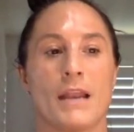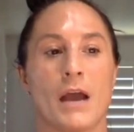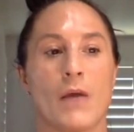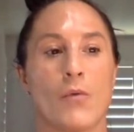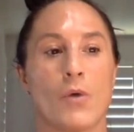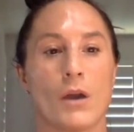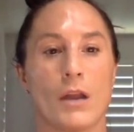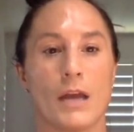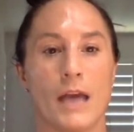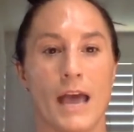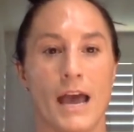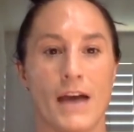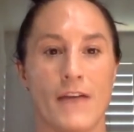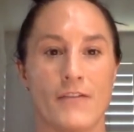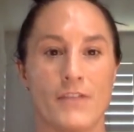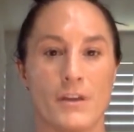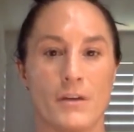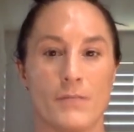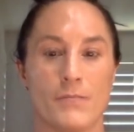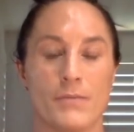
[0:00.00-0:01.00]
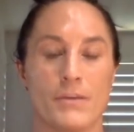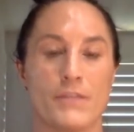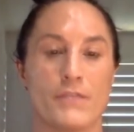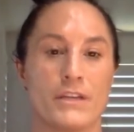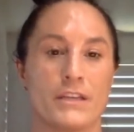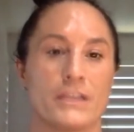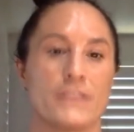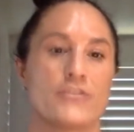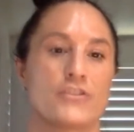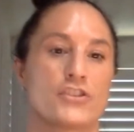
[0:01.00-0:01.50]
And I want to have them be
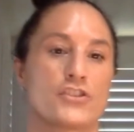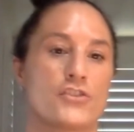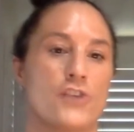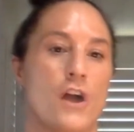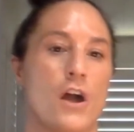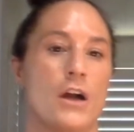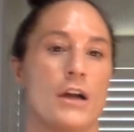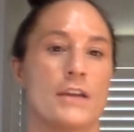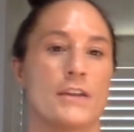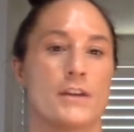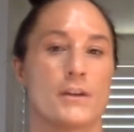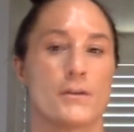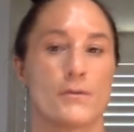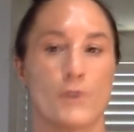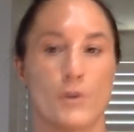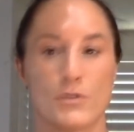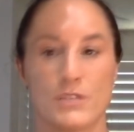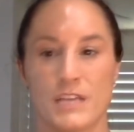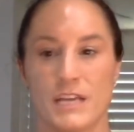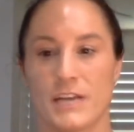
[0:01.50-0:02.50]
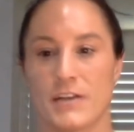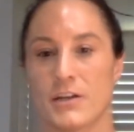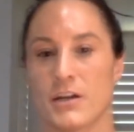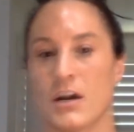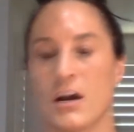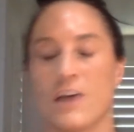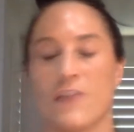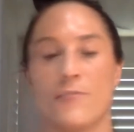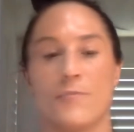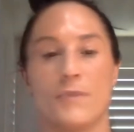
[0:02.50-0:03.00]
really strong in their rotator
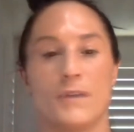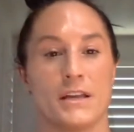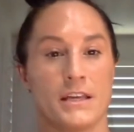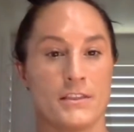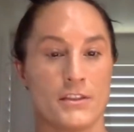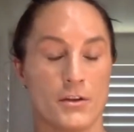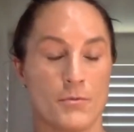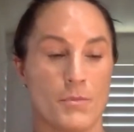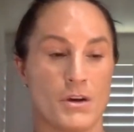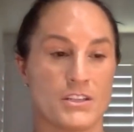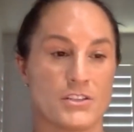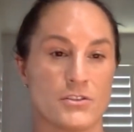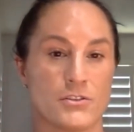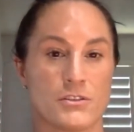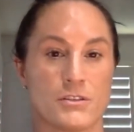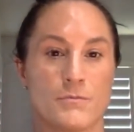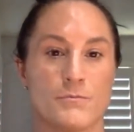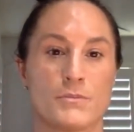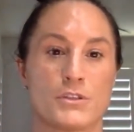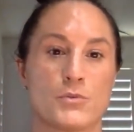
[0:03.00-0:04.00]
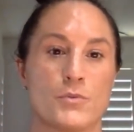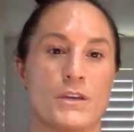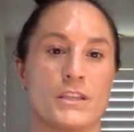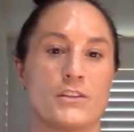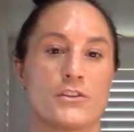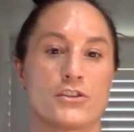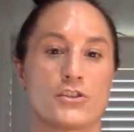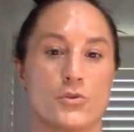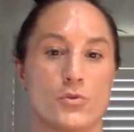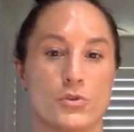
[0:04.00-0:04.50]
cuff, but in their muscles and between
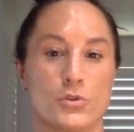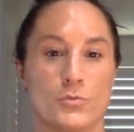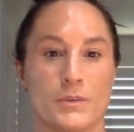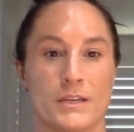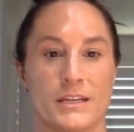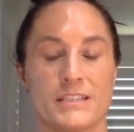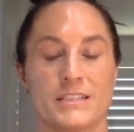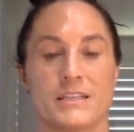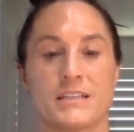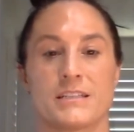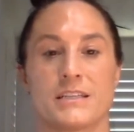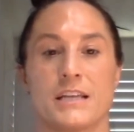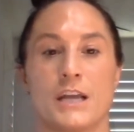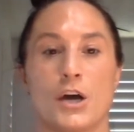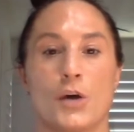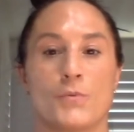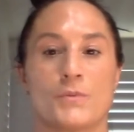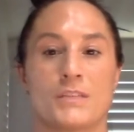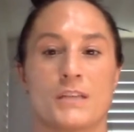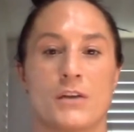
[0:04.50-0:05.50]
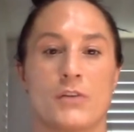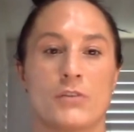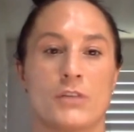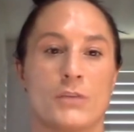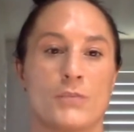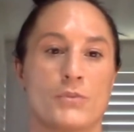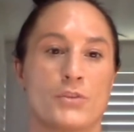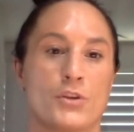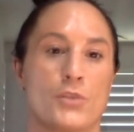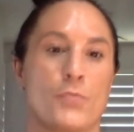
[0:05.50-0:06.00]
their shoulder blades, because it helps not
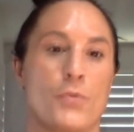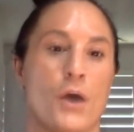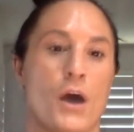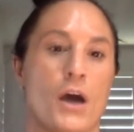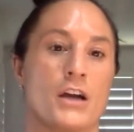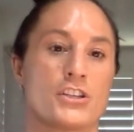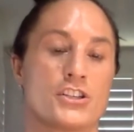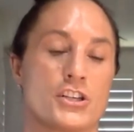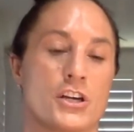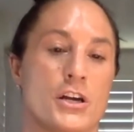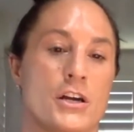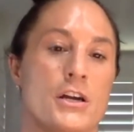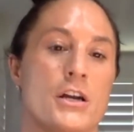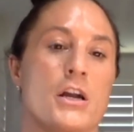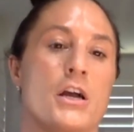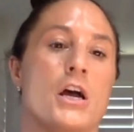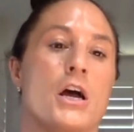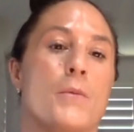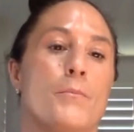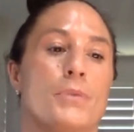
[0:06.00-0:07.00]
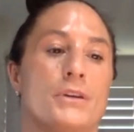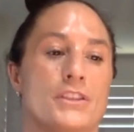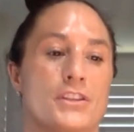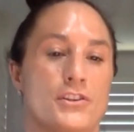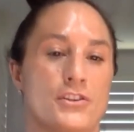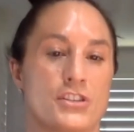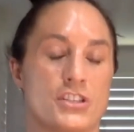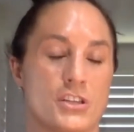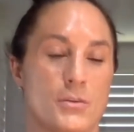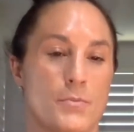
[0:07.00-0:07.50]
only with their posture, but
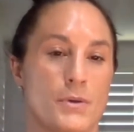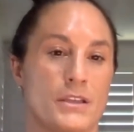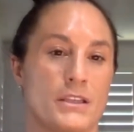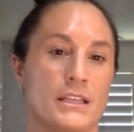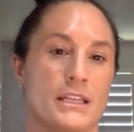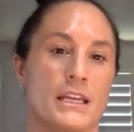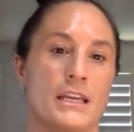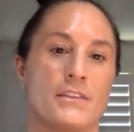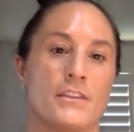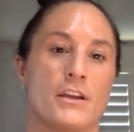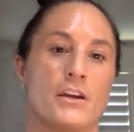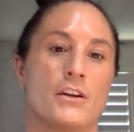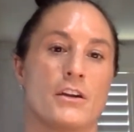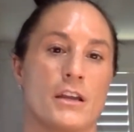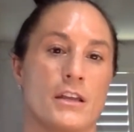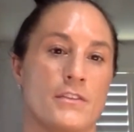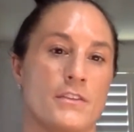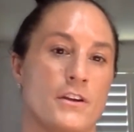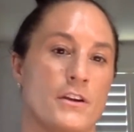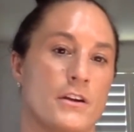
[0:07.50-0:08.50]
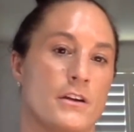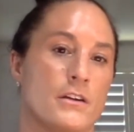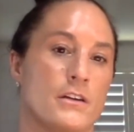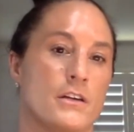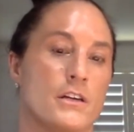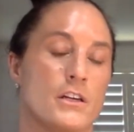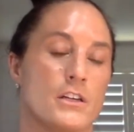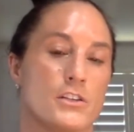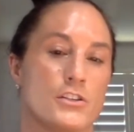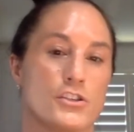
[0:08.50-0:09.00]
their stability in their in
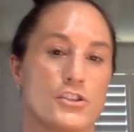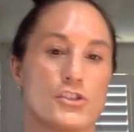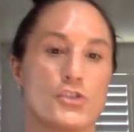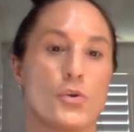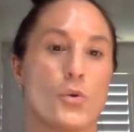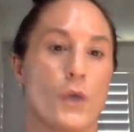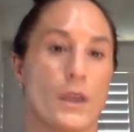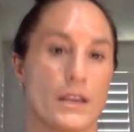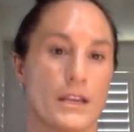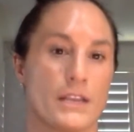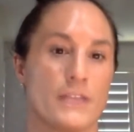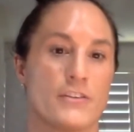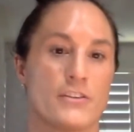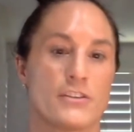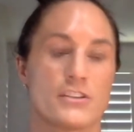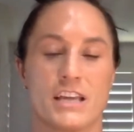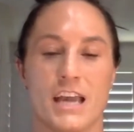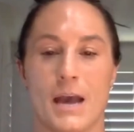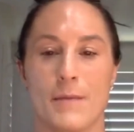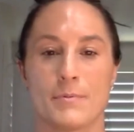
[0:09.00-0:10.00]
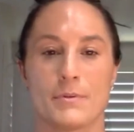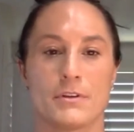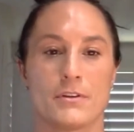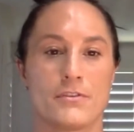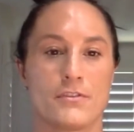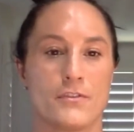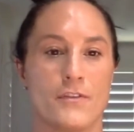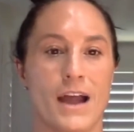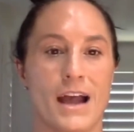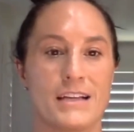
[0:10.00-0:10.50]
their joint, in their scapular
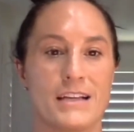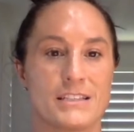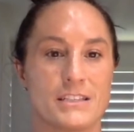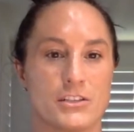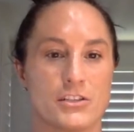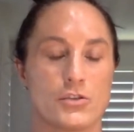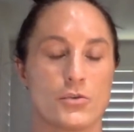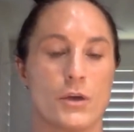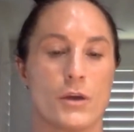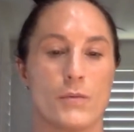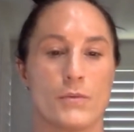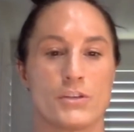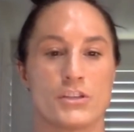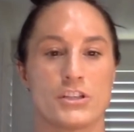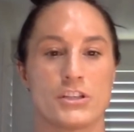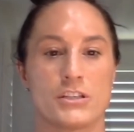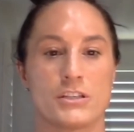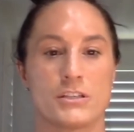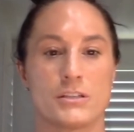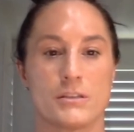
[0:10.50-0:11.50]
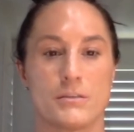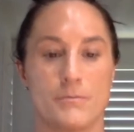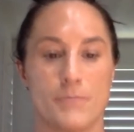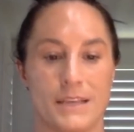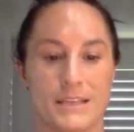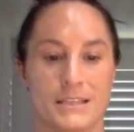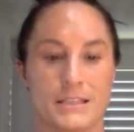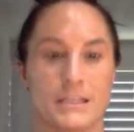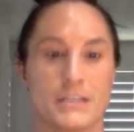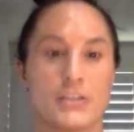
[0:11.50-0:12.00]
thoracic joint, which is
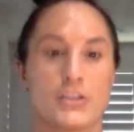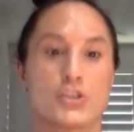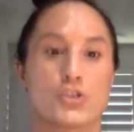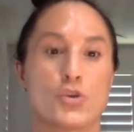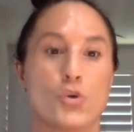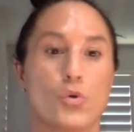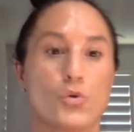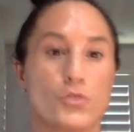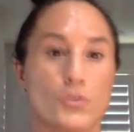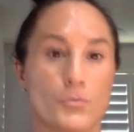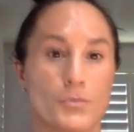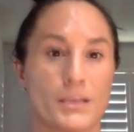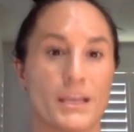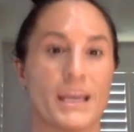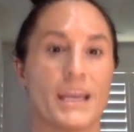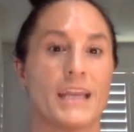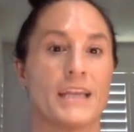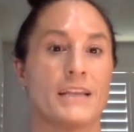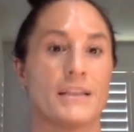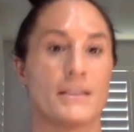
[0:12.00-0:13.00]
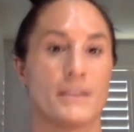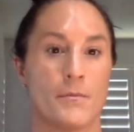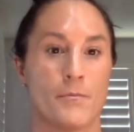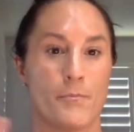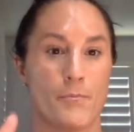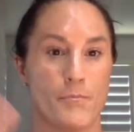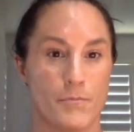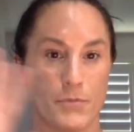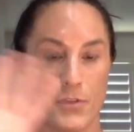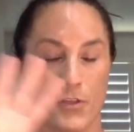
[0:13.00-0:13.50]
basically the shoulder blade and the
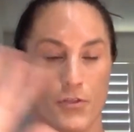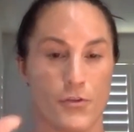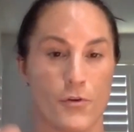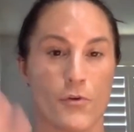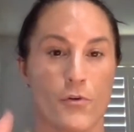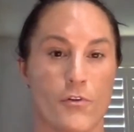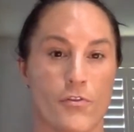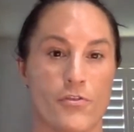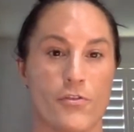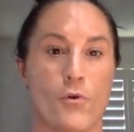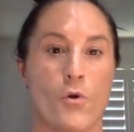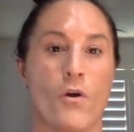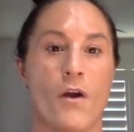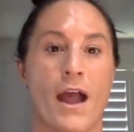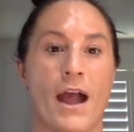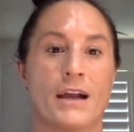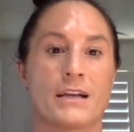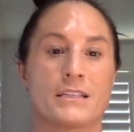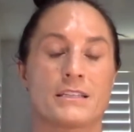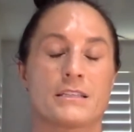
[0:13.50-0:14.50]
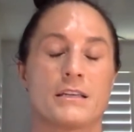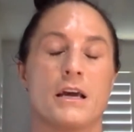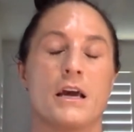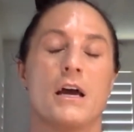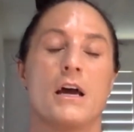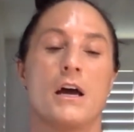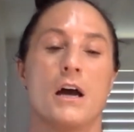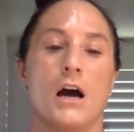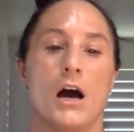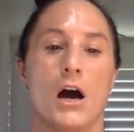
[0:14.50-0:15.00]
the thor- thorax,
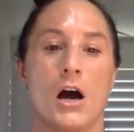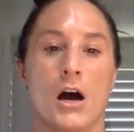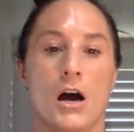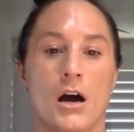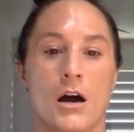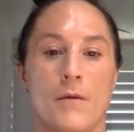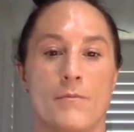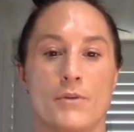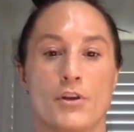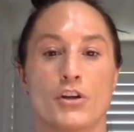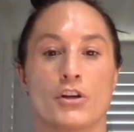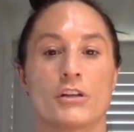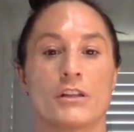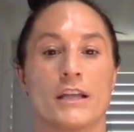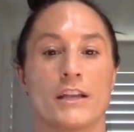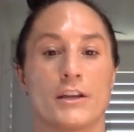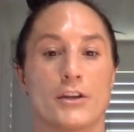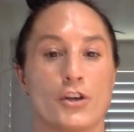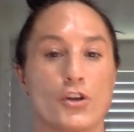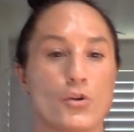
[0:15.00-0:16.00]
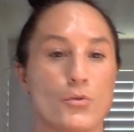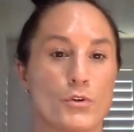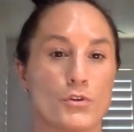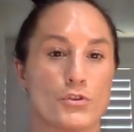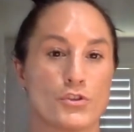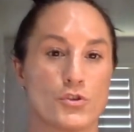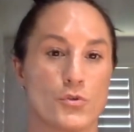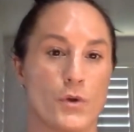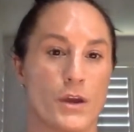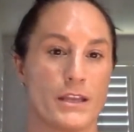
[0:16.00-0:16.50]
um, your
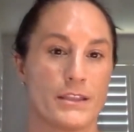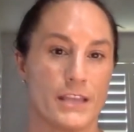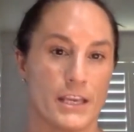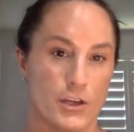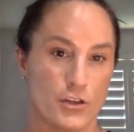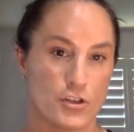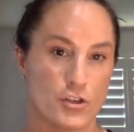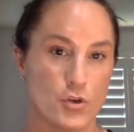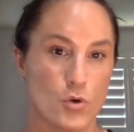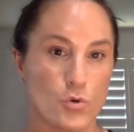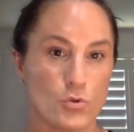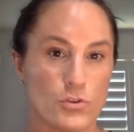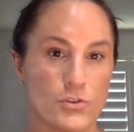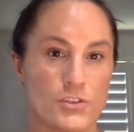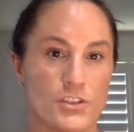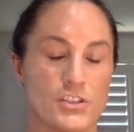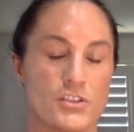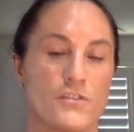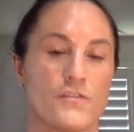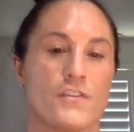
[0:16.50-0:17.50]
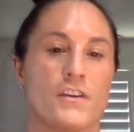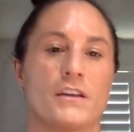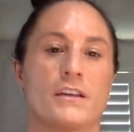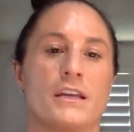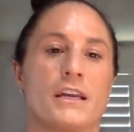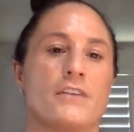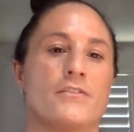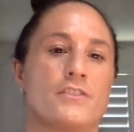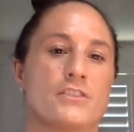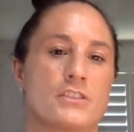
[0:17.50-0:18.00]
glenohumeral joint, like your shoulder that you feel
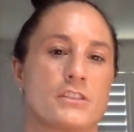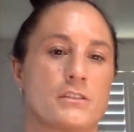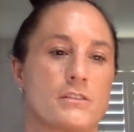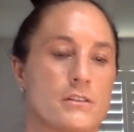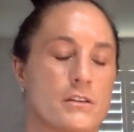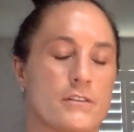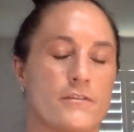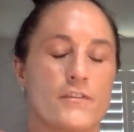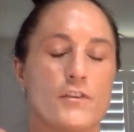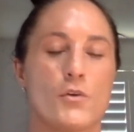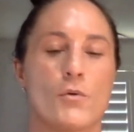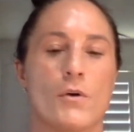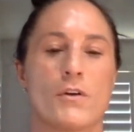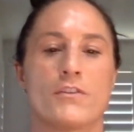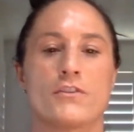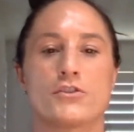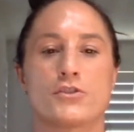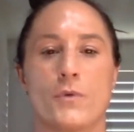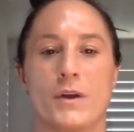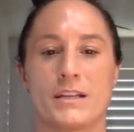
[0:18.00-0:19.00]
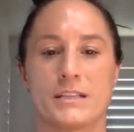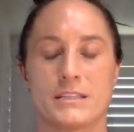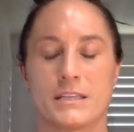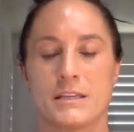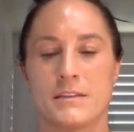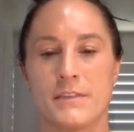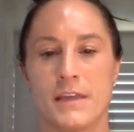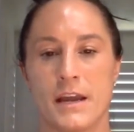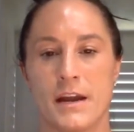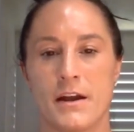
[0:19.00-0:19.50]
here. This few other joints
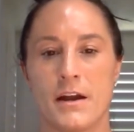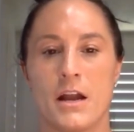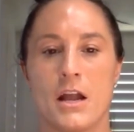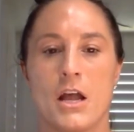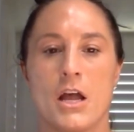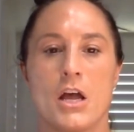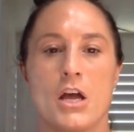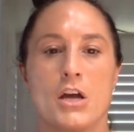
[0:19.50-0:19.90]
in there.